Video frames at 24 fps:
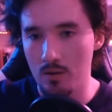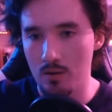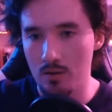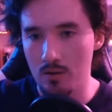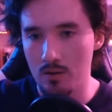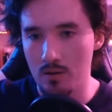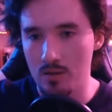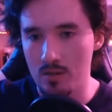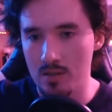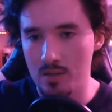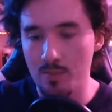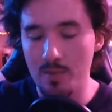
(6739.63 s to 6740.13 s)

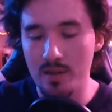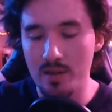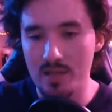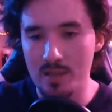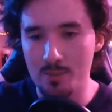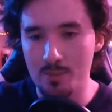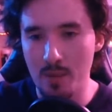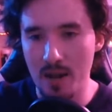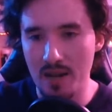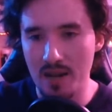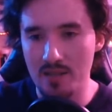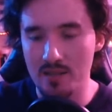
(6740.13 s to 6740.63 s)
Somebody says
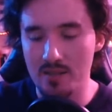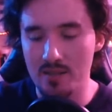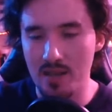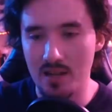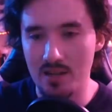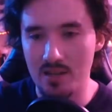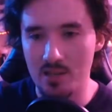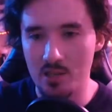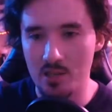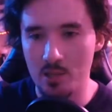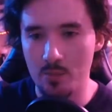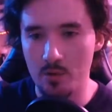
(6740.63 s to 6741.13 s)
better to
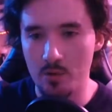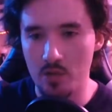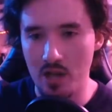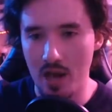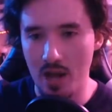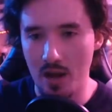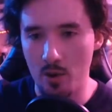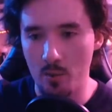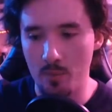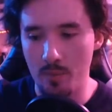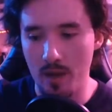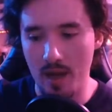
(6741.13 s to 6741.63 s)
send super
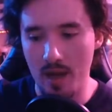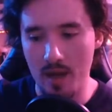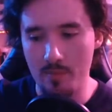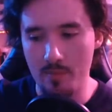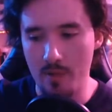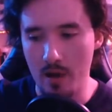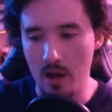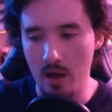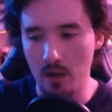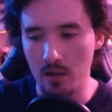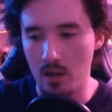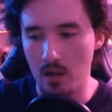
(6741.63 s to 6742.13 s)
chat or
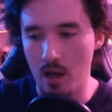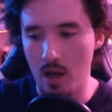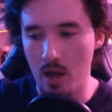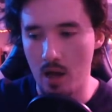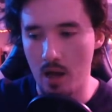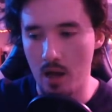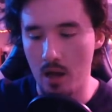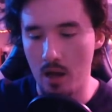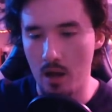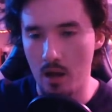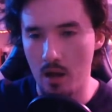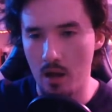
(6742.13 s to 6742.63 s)
PayPal.
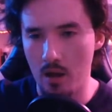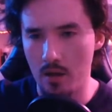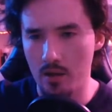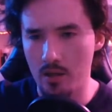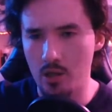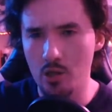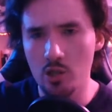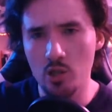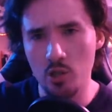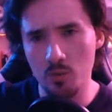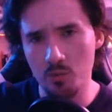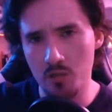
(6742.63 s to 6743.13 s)

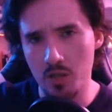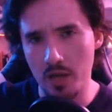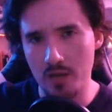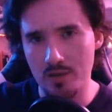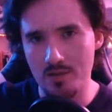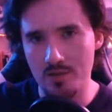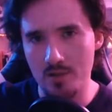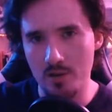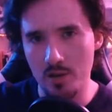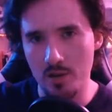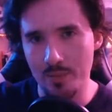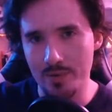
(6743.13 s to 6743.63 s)
YouTube takes
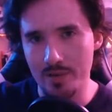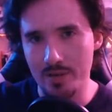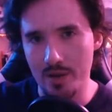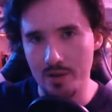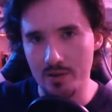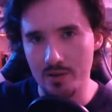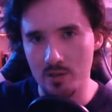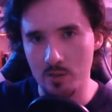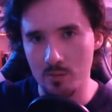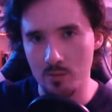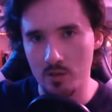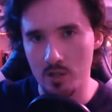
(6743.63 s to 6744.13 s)
30%
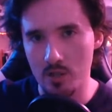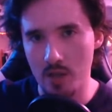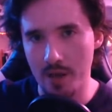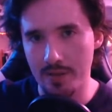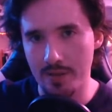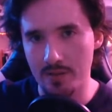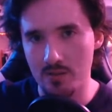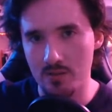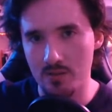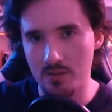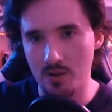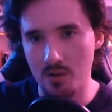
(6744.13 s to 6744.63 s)
of super
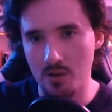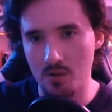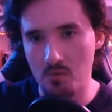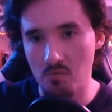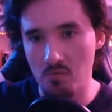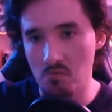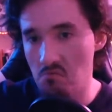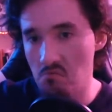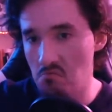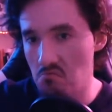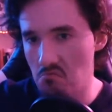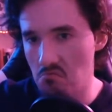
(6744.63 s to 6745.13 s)
chats, so
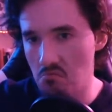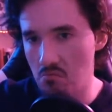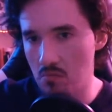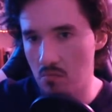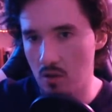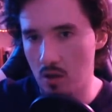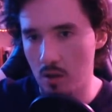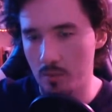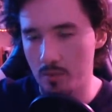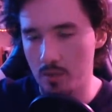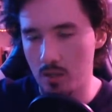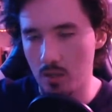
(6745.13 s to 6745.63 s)

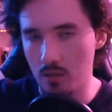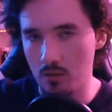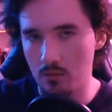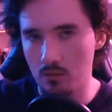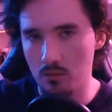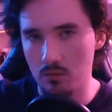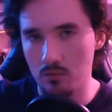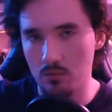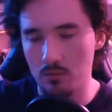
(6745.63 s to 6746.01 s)
up to you.